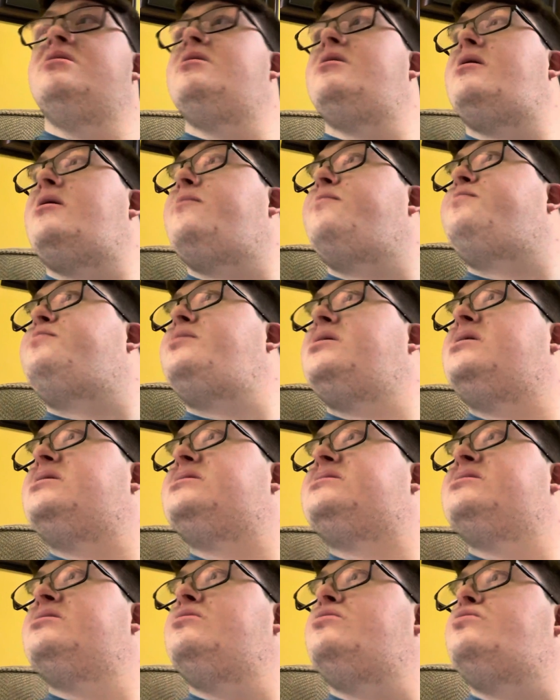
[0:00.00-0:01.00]
And
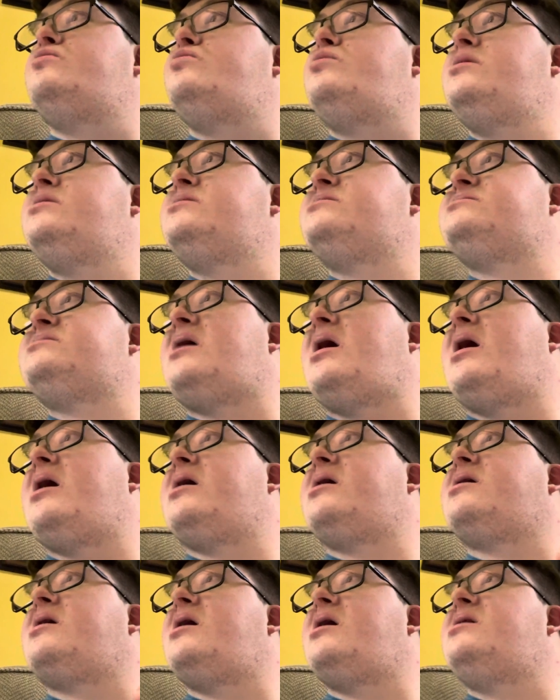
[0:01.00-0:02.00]
please win
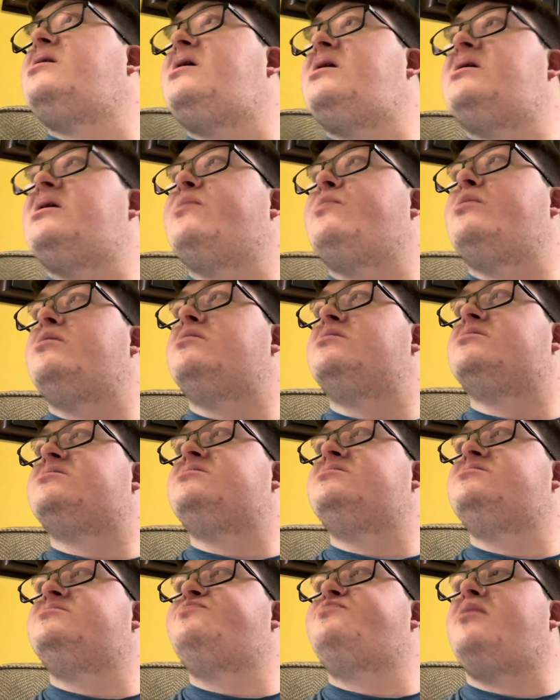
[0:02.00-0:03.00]
side collectibles
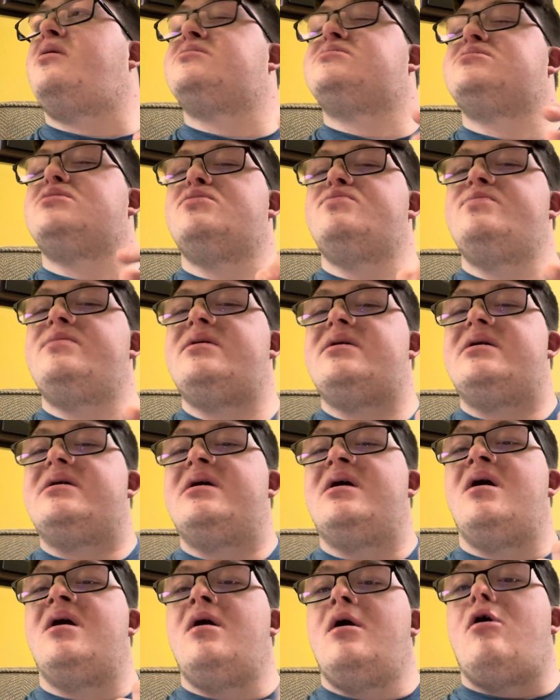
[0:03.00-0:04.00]
also me,
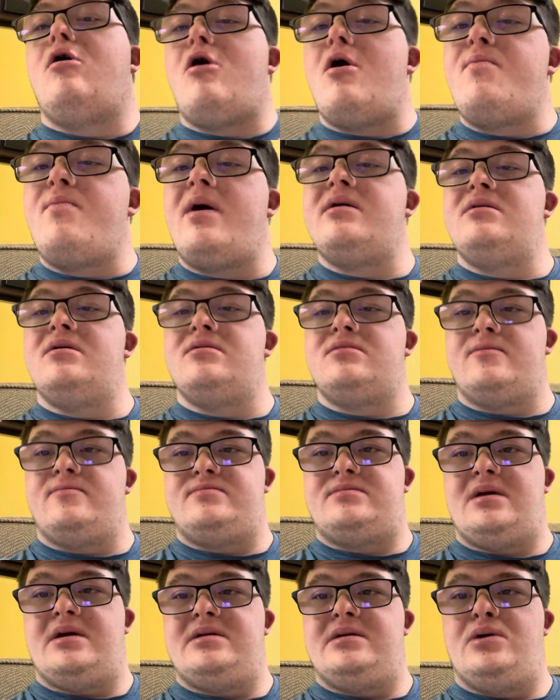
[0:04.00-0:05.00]
on my YouTube
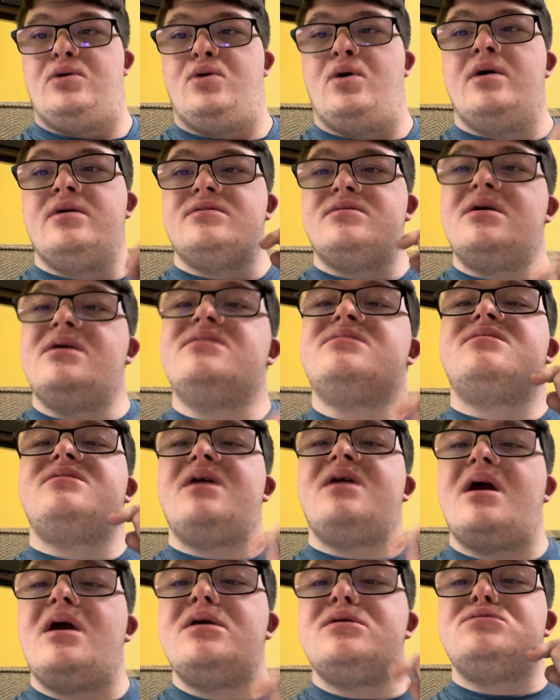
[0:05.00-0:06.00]
channel, says
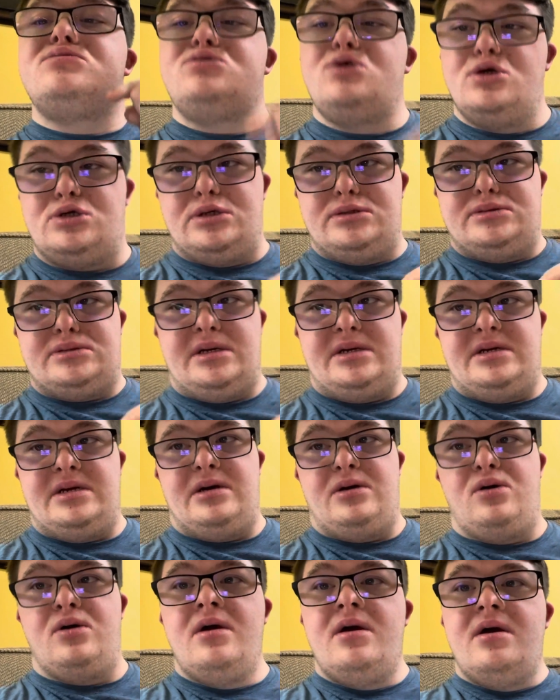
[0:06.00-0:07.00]
Kids Tuesday
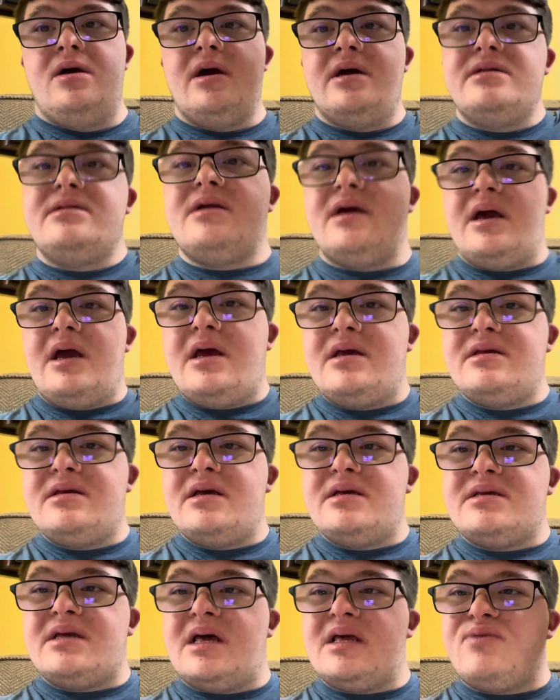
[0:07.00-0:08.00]
channel, and
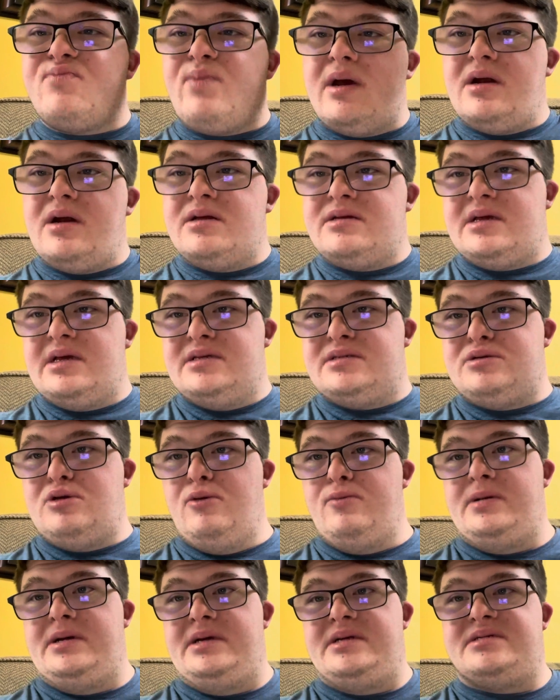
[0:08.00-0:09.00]
Andy's as Benedict's
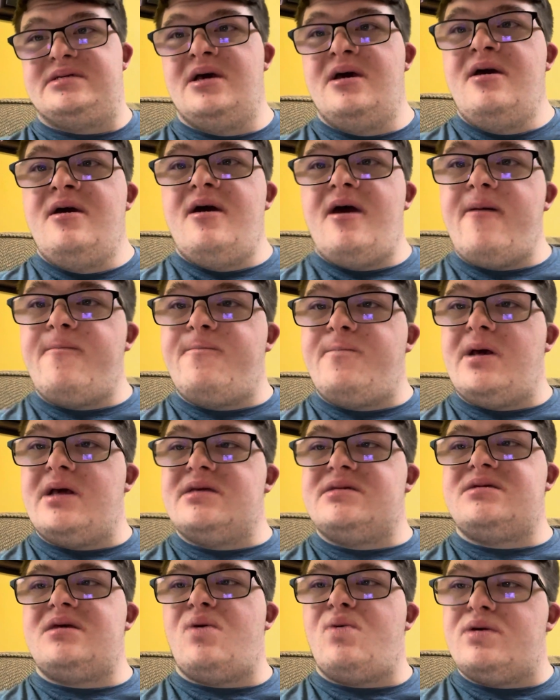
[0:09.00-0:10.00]
Duplace, and
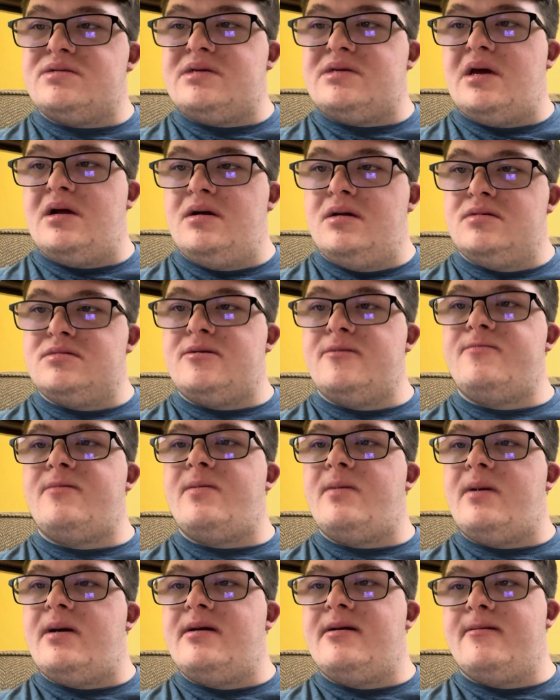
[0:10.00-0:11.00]
please send my to
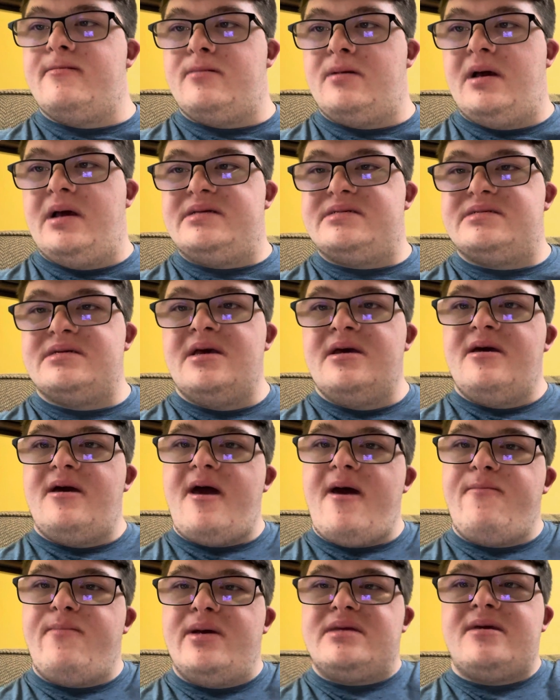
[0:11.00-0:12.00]
Bama and the fans,
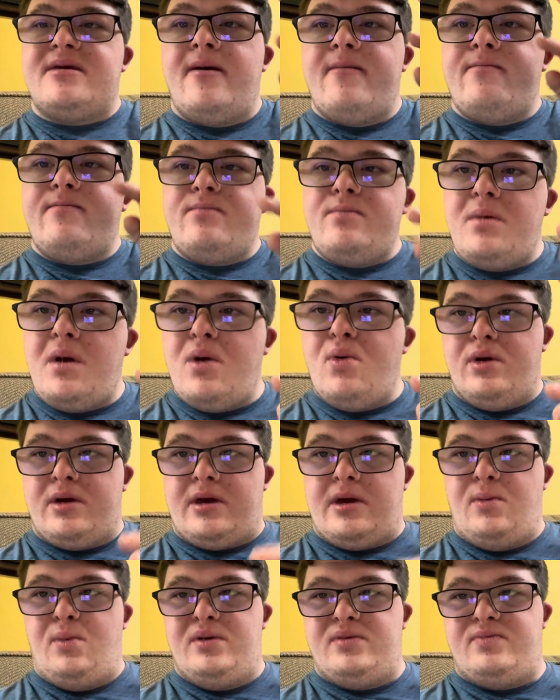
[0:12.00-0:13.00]
and please
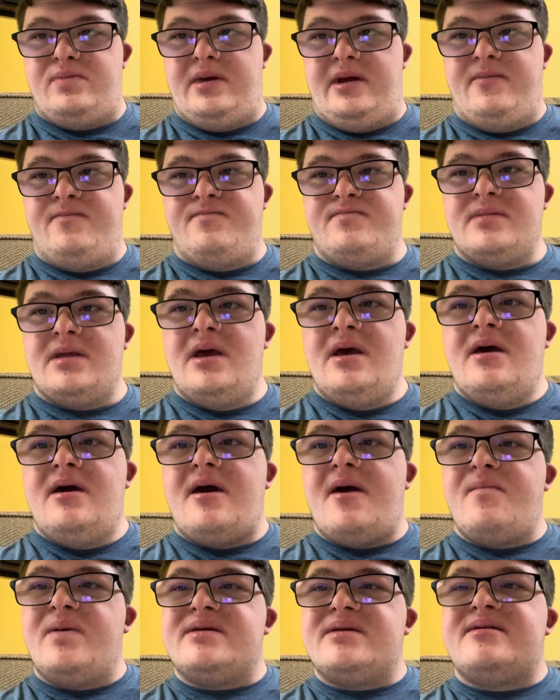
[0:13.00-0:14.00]
miracle with me,
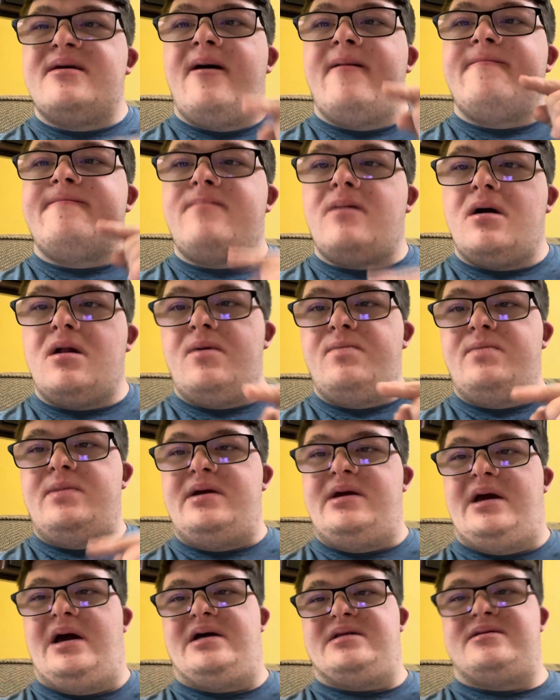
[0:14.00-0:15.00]
and please follow
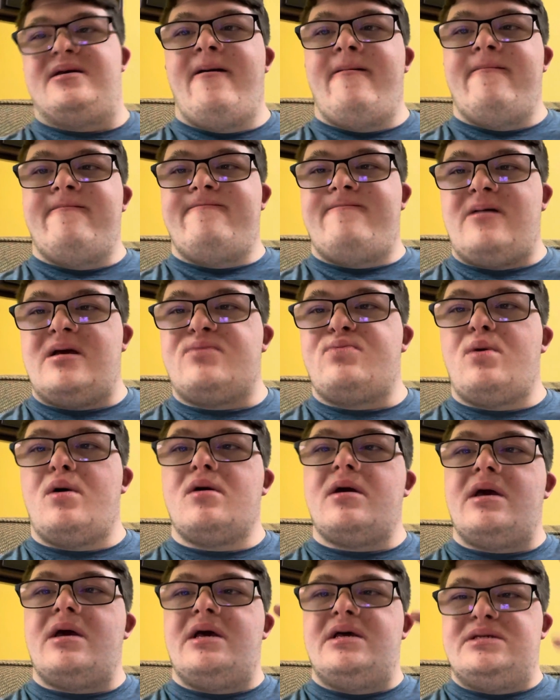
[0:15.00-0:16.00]
me at
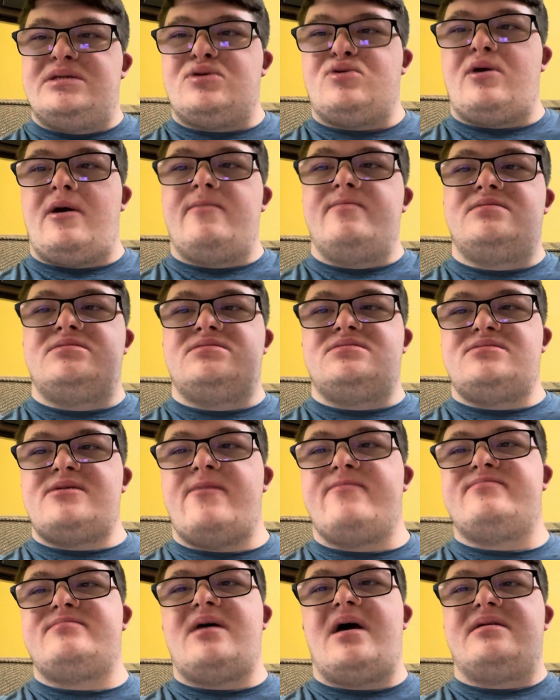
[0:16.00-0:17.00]
Facebook, Instagram,
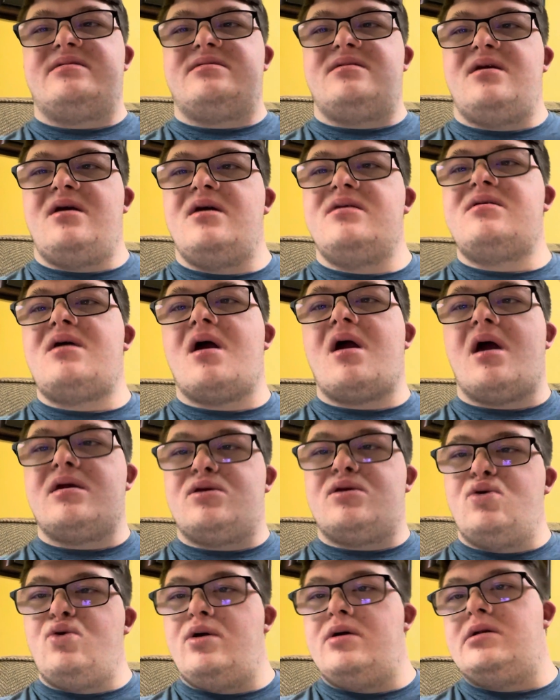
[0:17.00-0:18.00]
Substack, TikTok, and
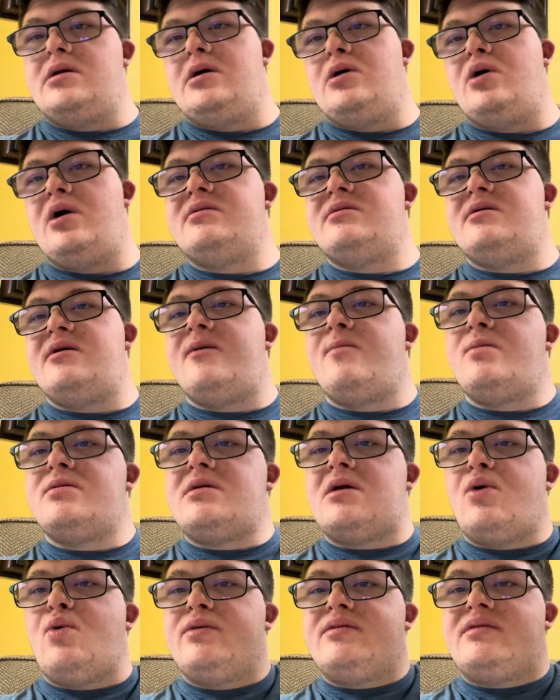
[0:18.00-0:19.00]
Twitter, and every
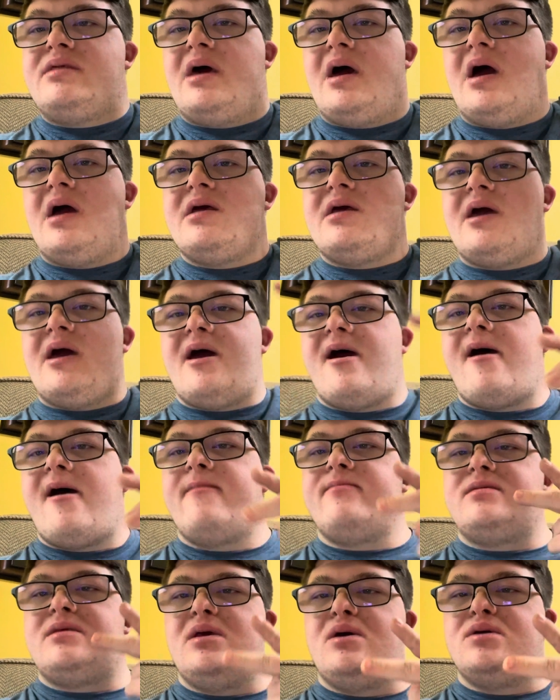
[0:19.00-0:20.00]
time with that, I
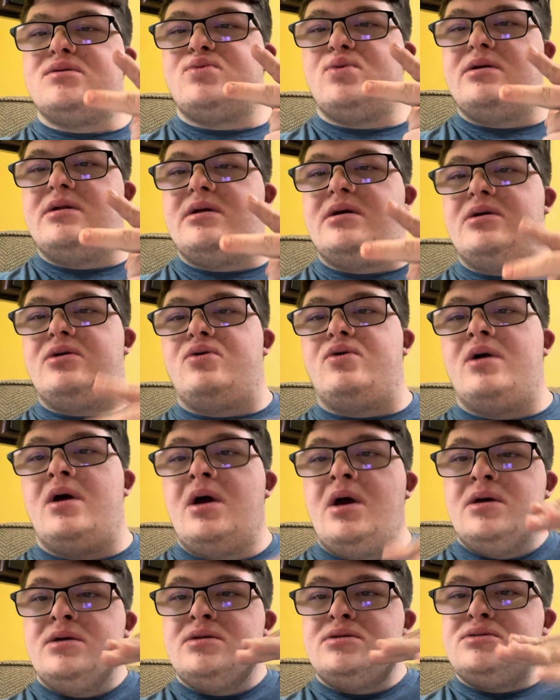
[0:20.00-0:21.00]
have tales for you.
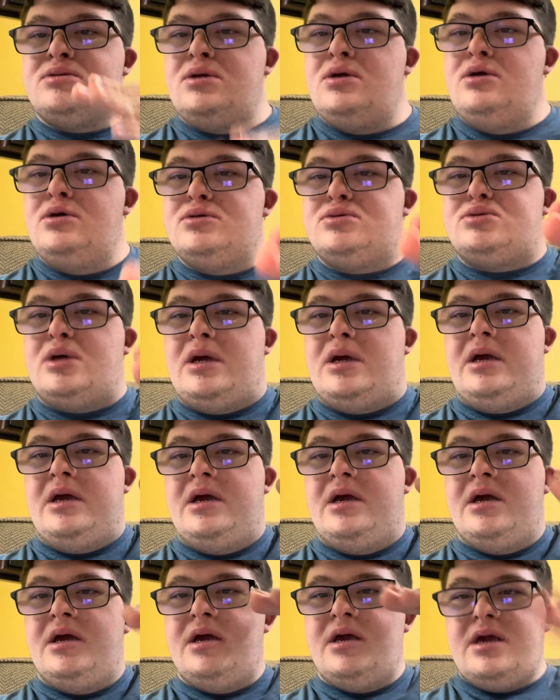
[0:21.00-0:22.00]
Sushi,
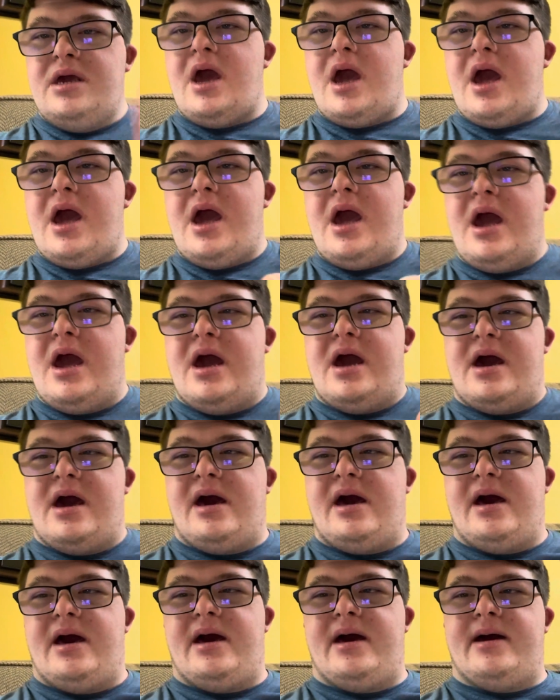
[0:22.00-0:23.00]

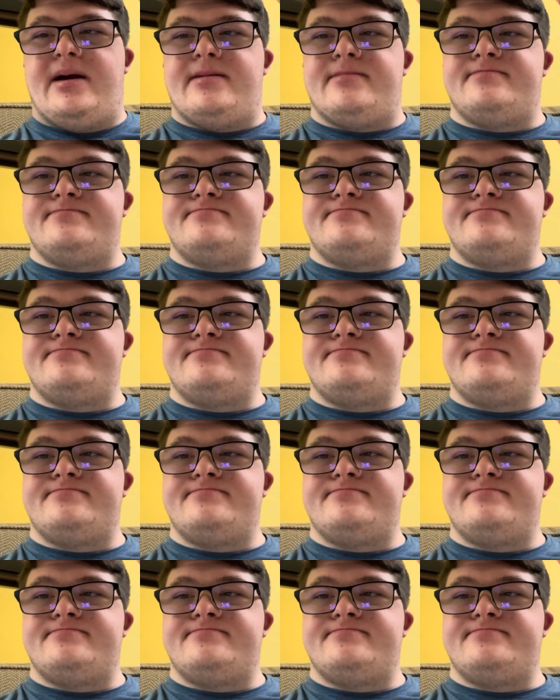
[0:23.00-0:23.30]
yeah!